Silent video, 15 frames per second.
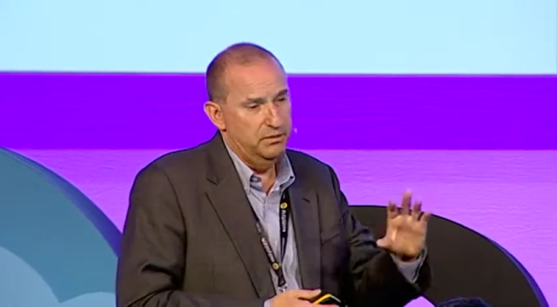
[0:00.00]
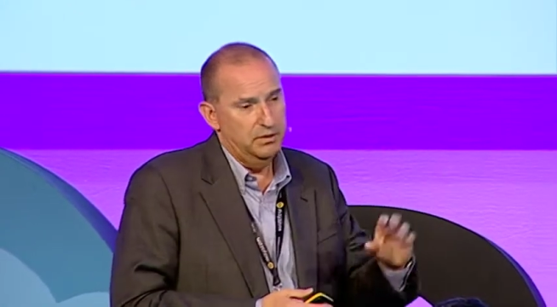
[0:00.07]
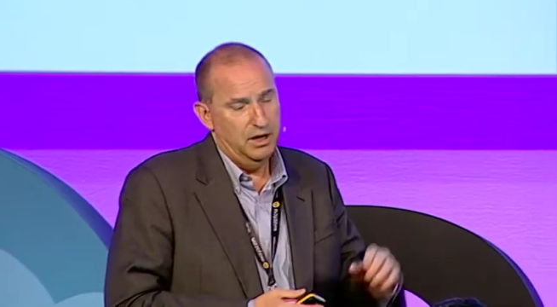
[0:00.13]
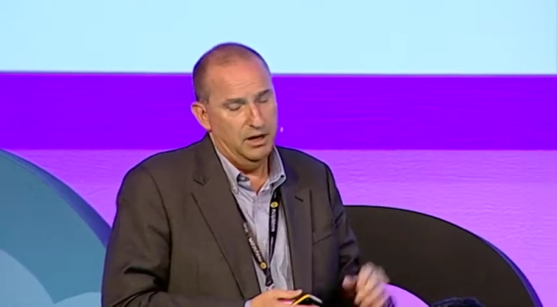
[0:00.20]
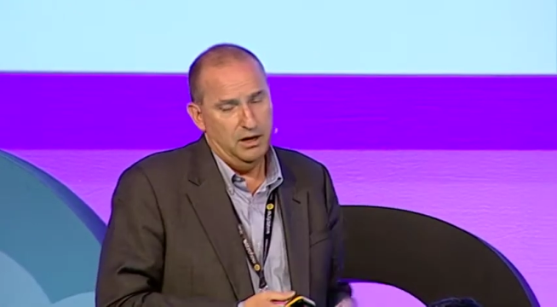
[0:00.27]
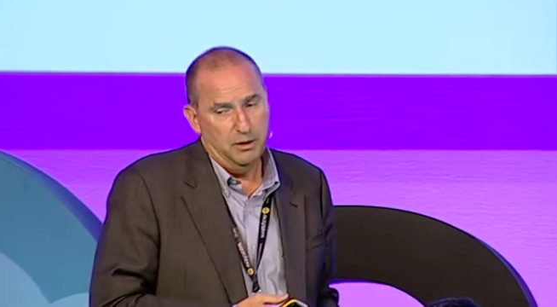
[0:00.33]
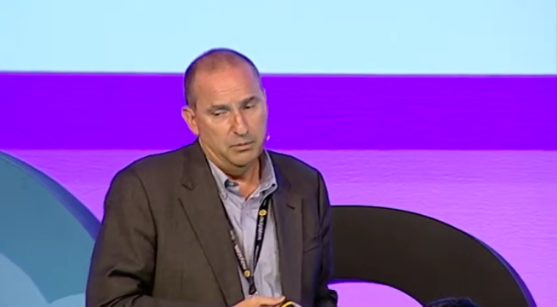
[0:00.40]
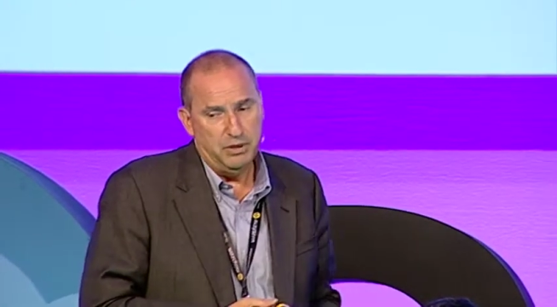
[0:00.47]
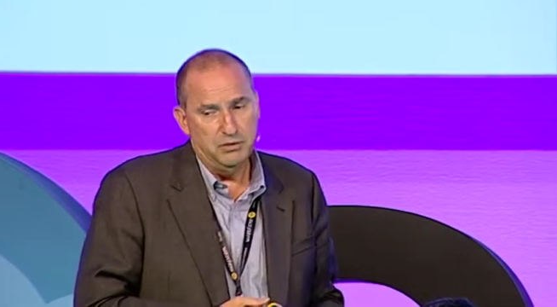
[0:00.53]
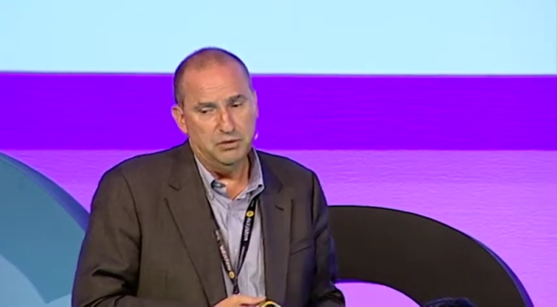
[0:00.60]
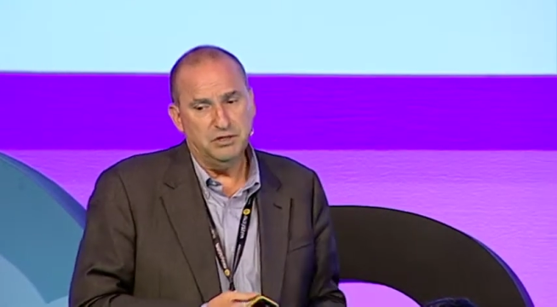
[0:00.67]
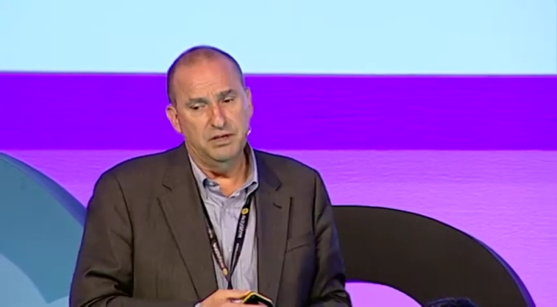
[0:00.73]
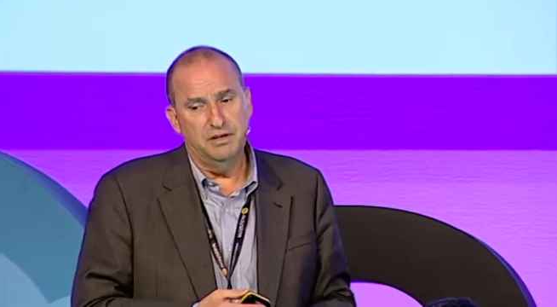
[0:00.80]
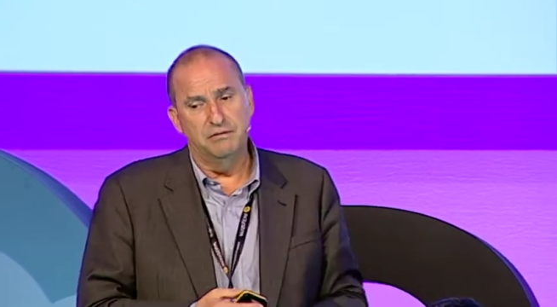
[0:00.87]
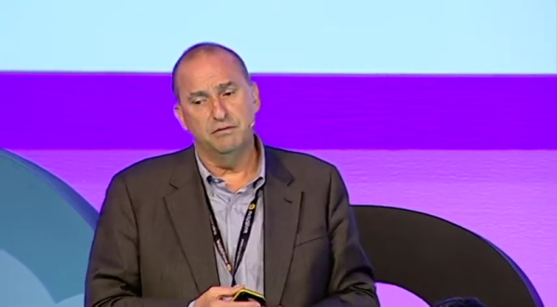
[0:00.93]

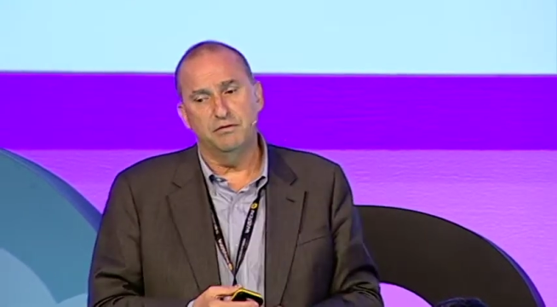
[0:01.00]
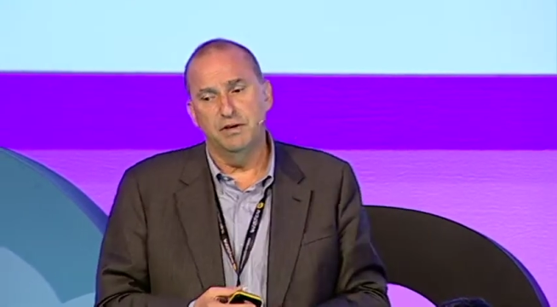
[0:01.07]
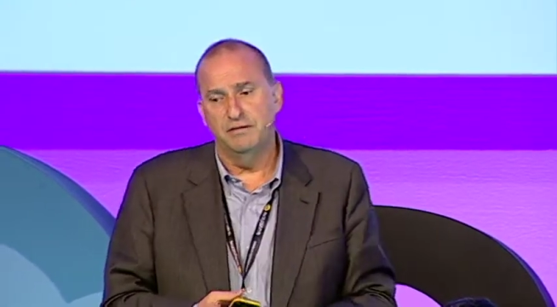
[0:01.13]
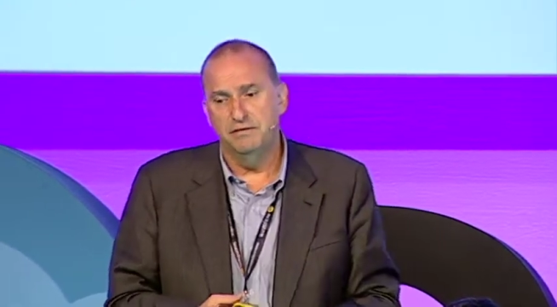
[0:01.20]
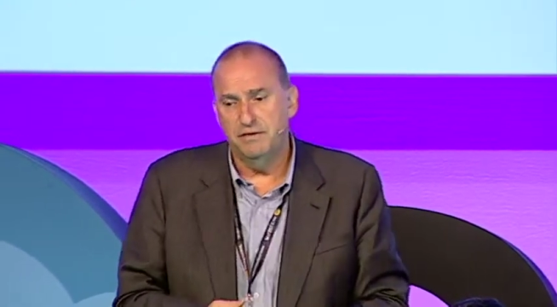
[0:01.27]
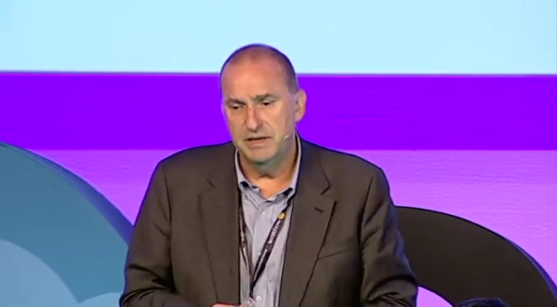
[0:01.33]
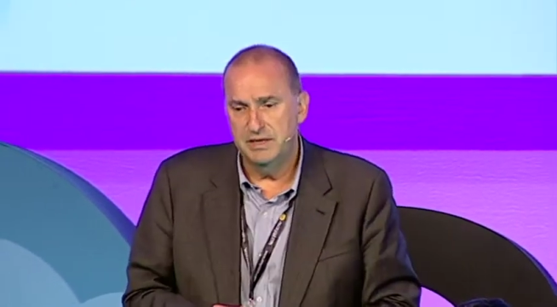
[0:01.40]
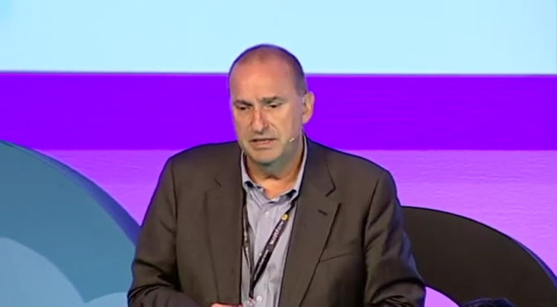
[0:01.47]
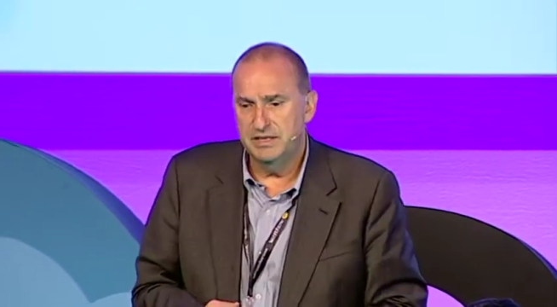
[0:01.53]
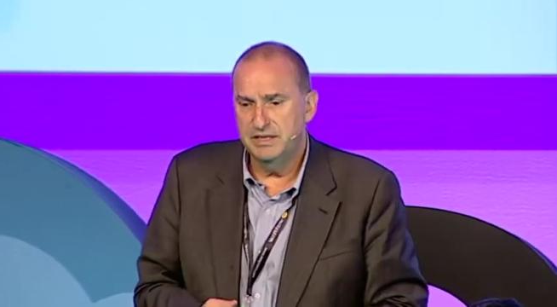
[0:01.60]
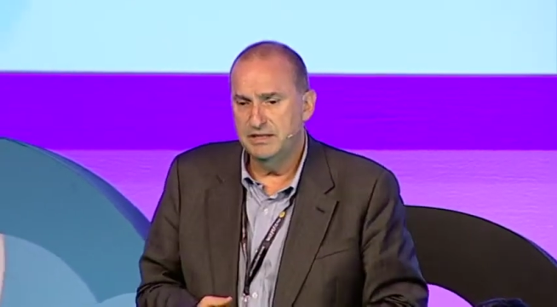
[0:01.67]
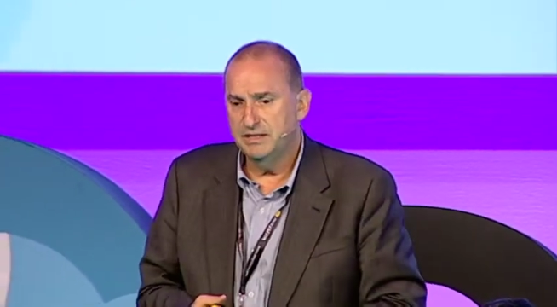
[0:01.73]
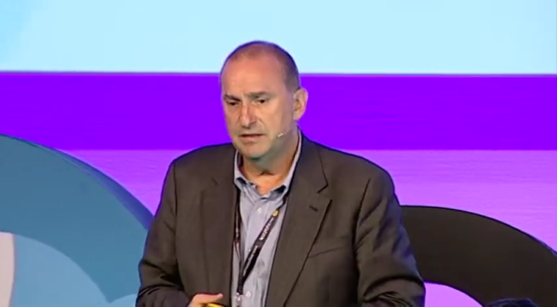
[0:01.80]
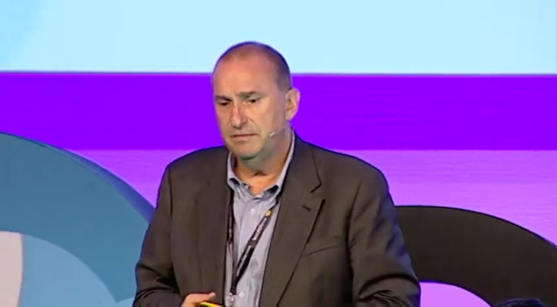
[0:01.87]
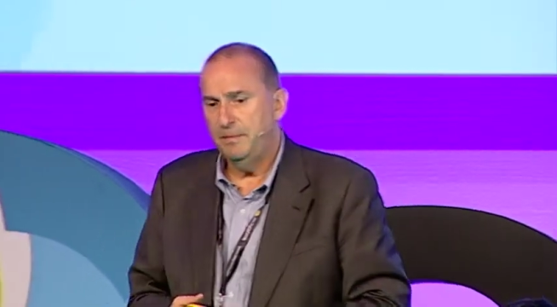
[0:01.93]
approached it in 3
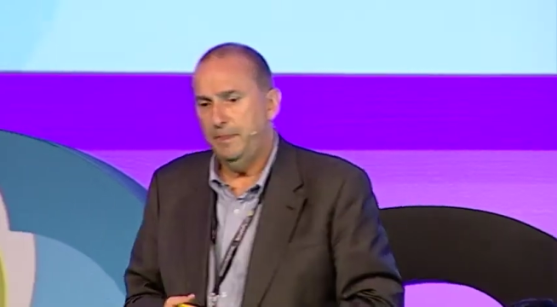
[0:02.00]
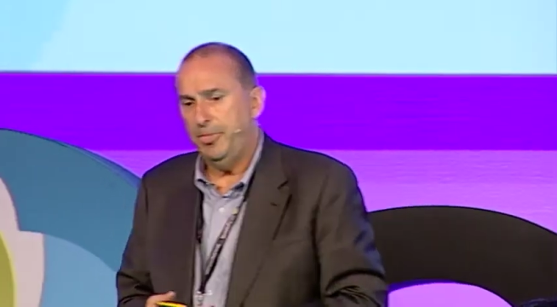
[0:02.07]
phases.